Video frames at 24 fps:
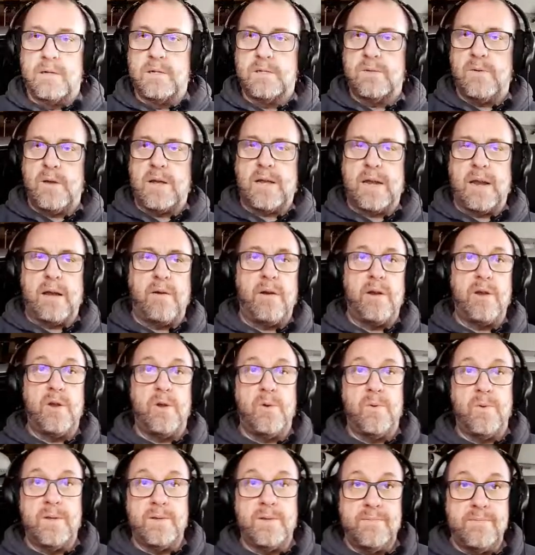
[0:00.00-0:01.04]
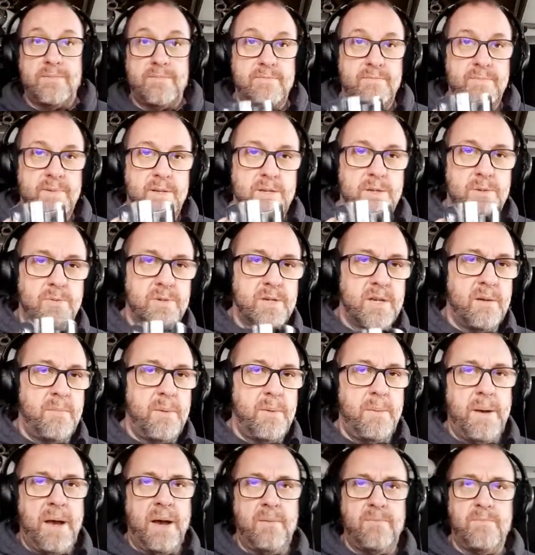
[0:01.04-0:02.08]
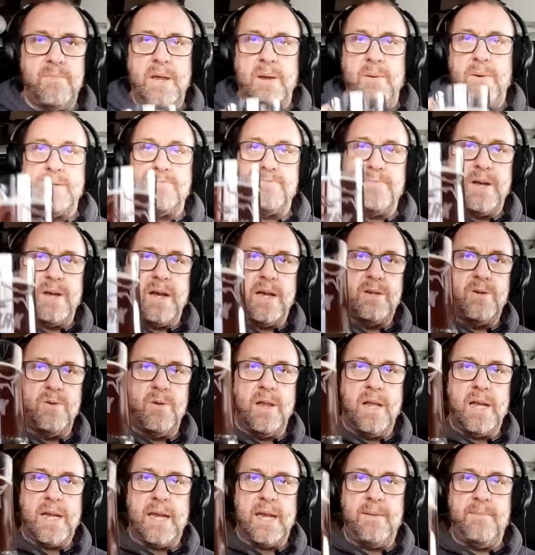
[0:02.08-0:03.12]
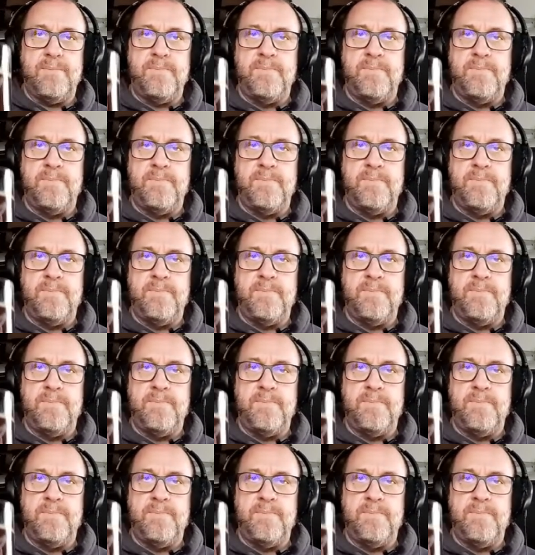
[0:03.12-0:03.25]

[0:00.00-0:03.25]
I kind of knew what this was going to be about. Anyways, but I do like it.